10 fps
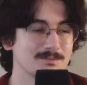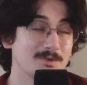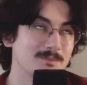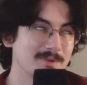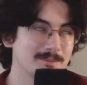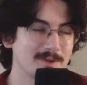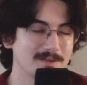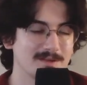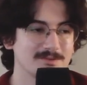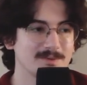will be a bit
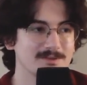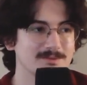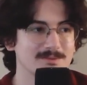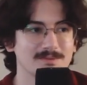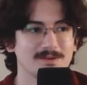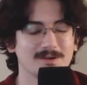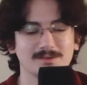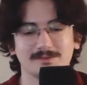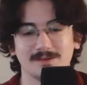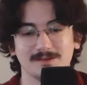less wasteful. They're